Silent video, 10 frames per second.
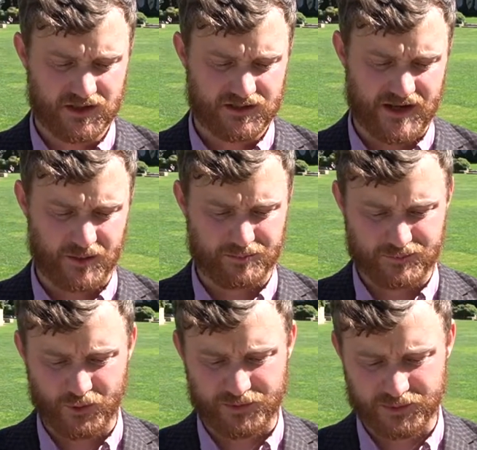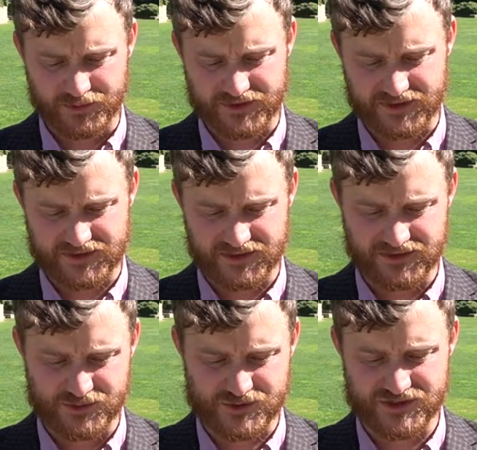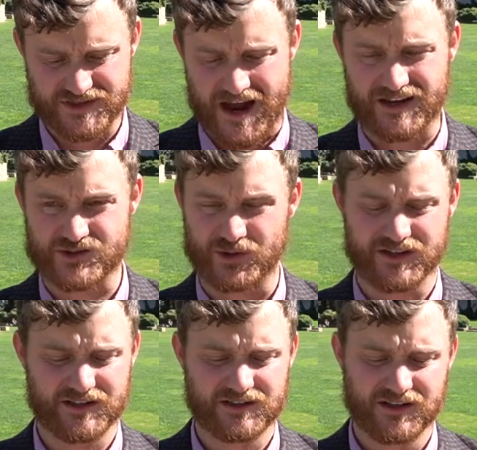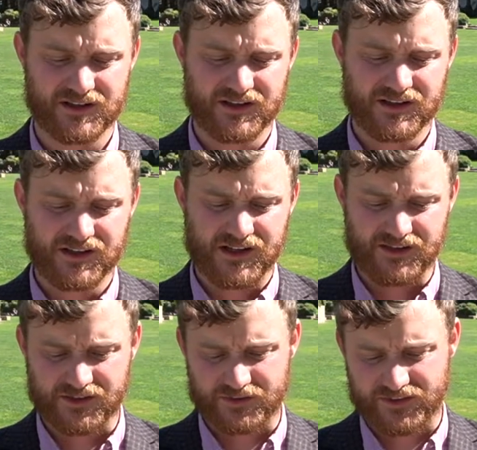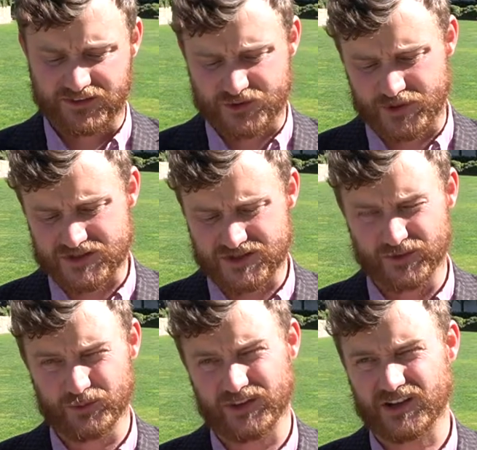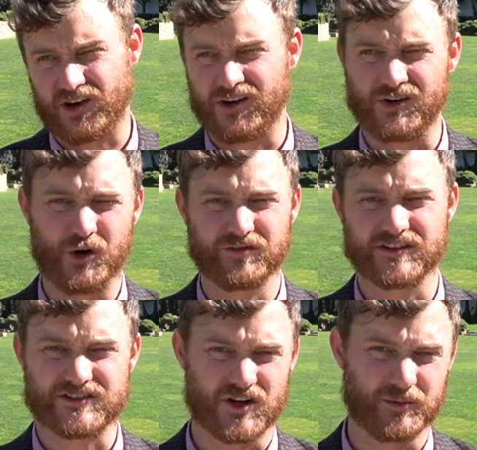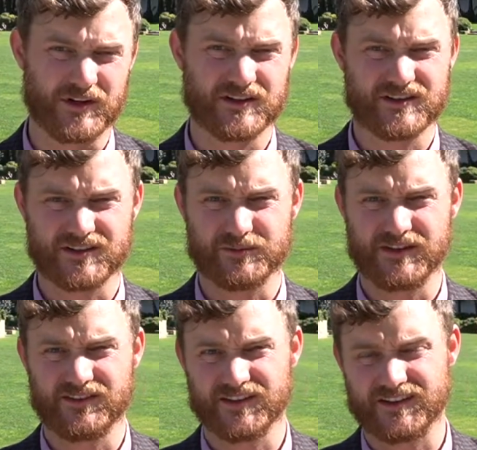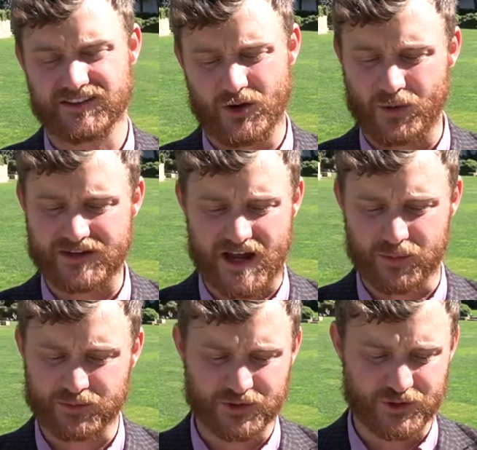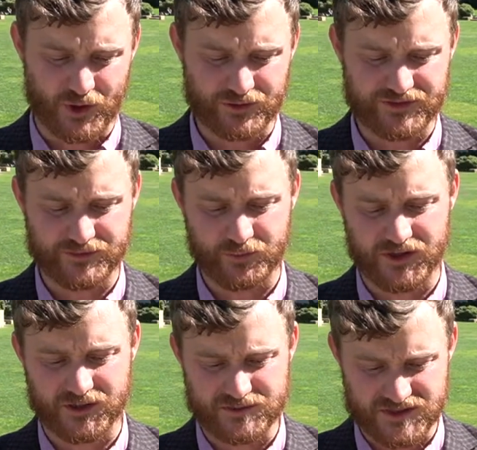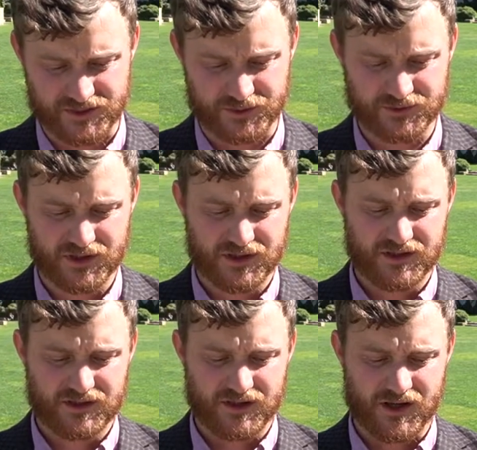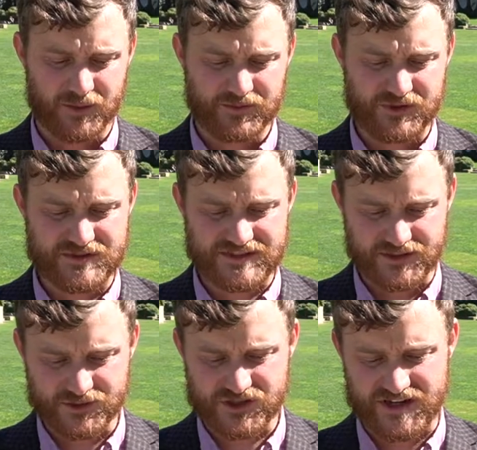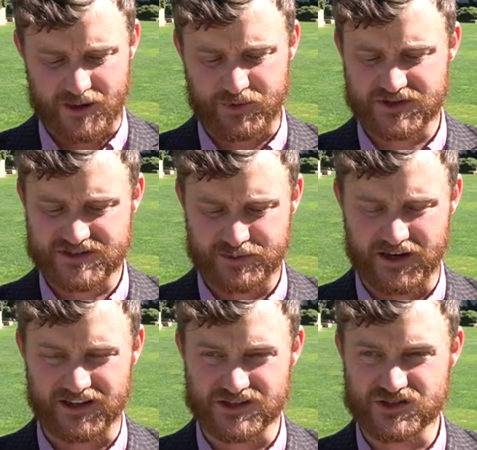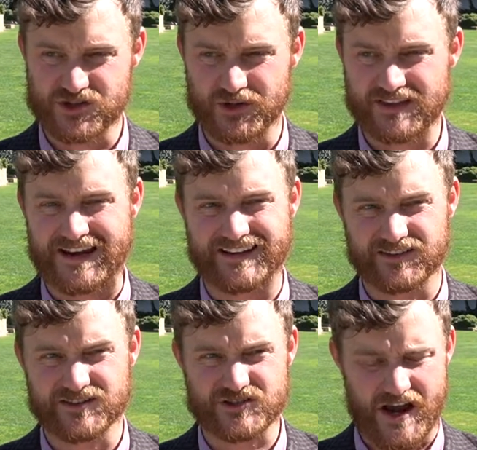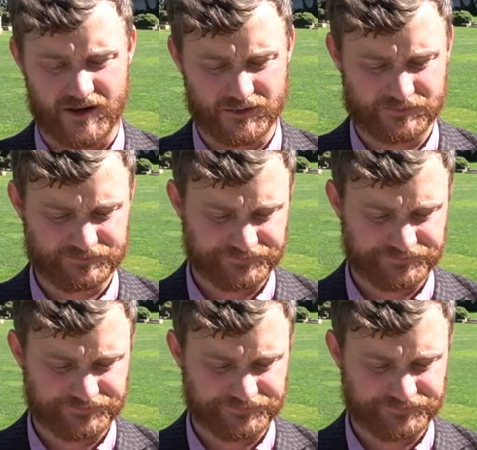Now, most people think that you should not join in, even if the situation is what they call overdetermined. This means that it's going to happen regardless of what you do. You still should not participate in shooting that innocent child.